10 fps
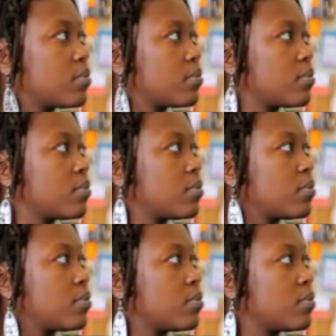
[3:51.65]

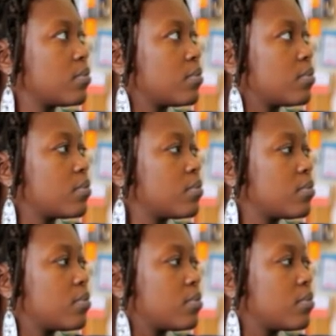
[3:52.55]

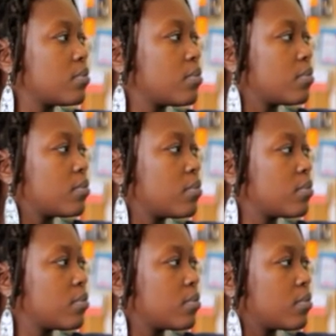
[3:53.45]

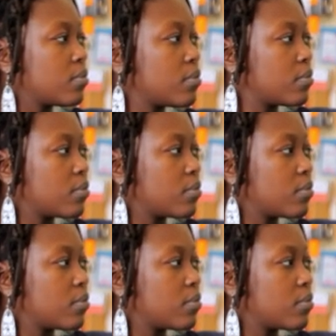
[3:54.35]
(not speaking)